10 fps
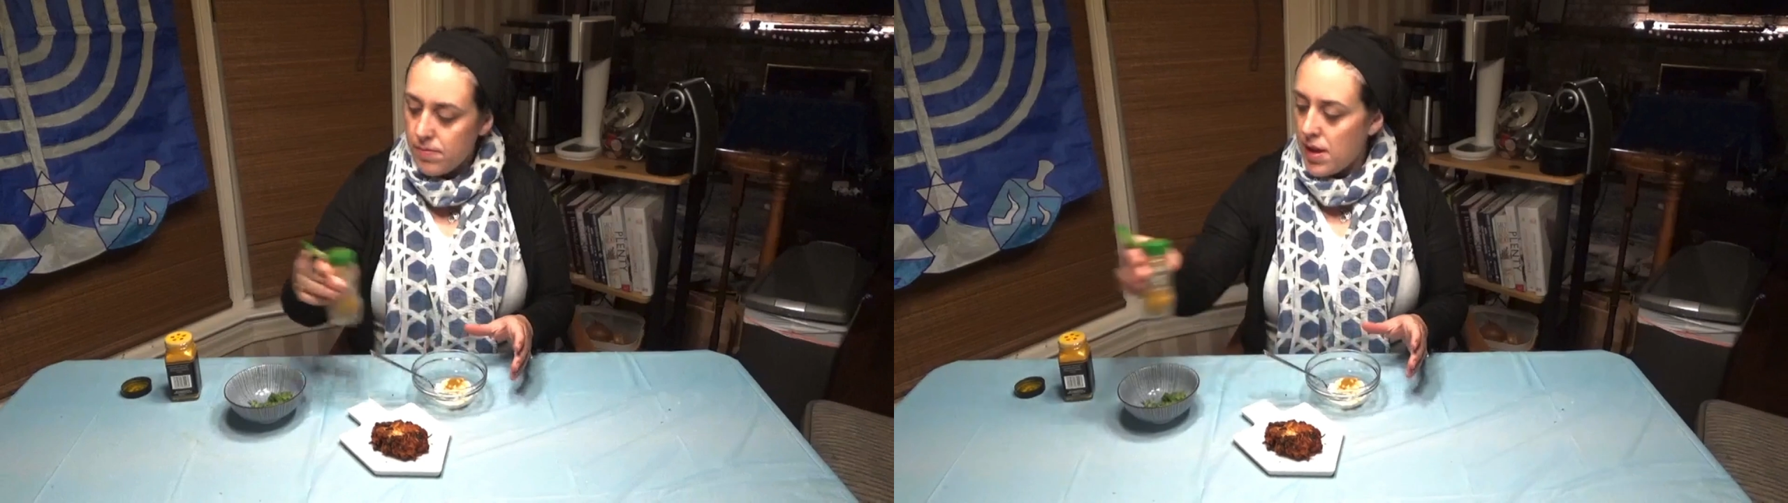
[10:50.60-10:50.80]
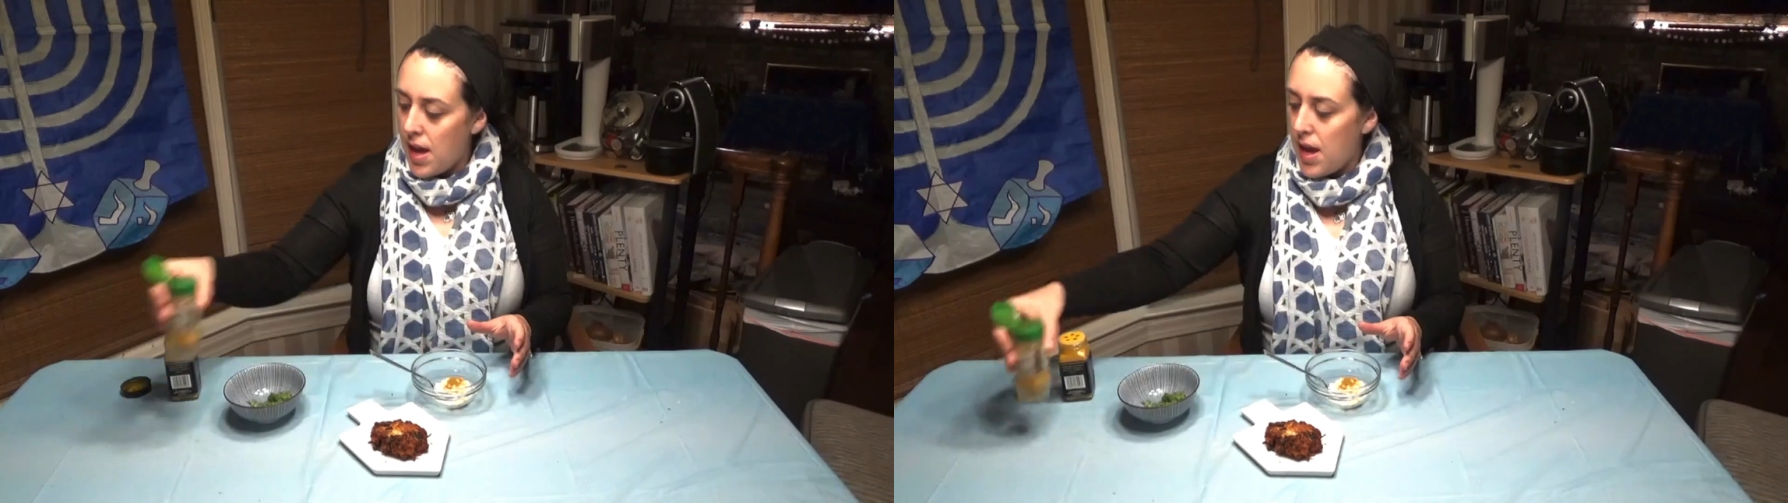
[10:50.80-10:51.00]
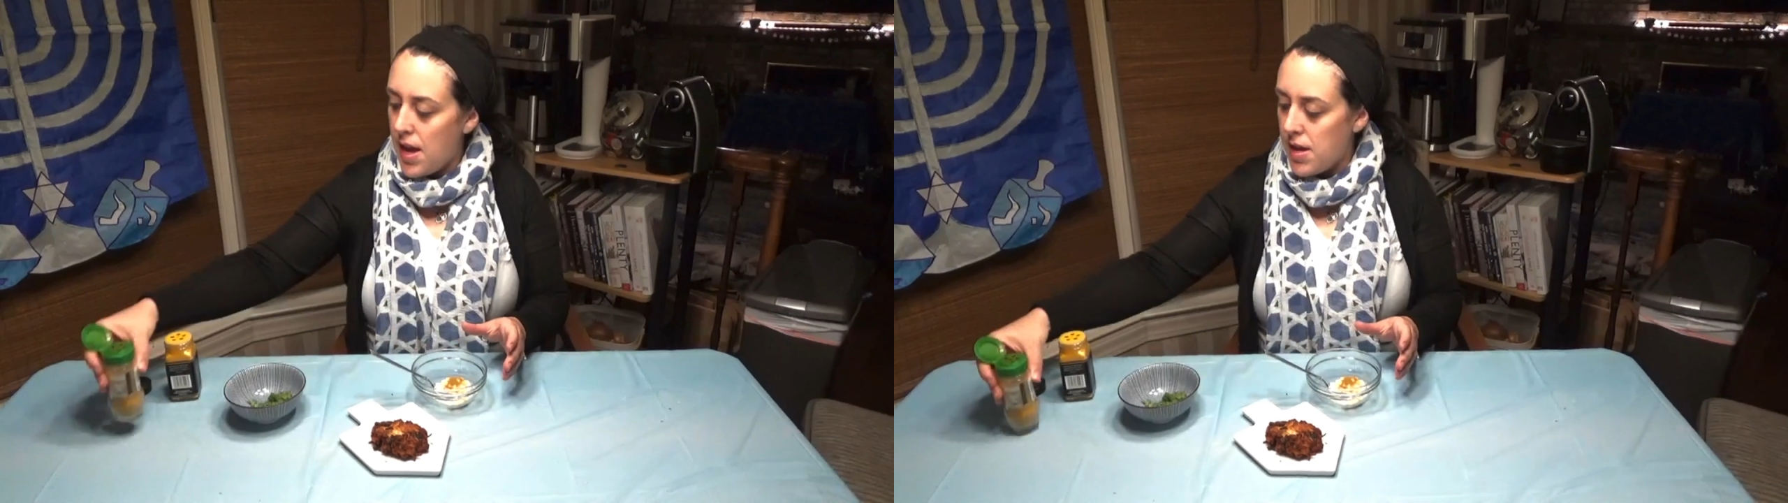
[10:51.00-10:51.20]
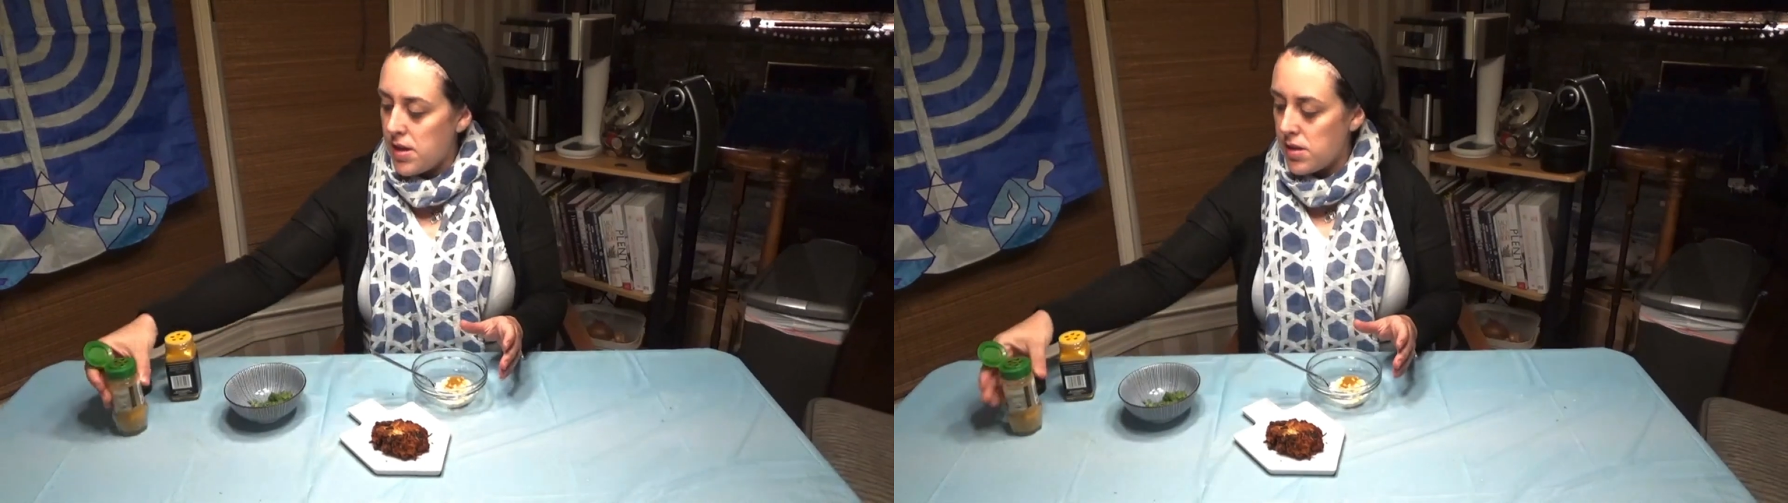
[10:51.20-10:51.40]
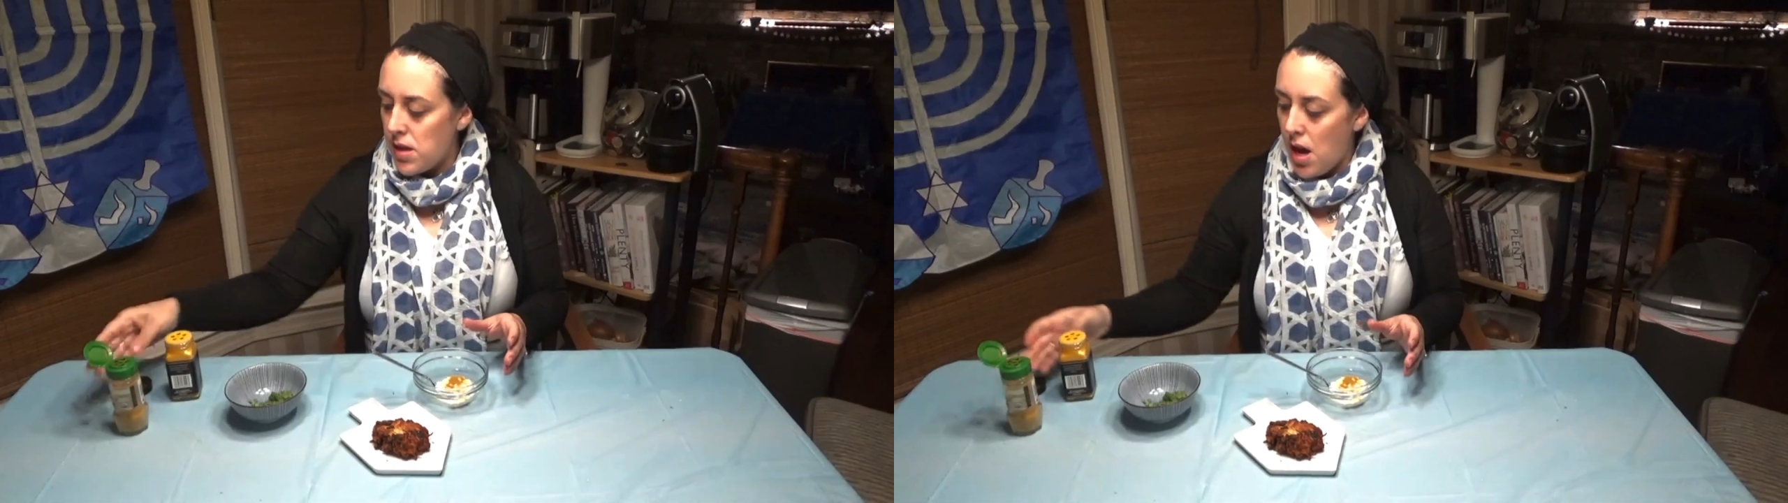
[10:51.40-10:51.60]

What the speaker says: and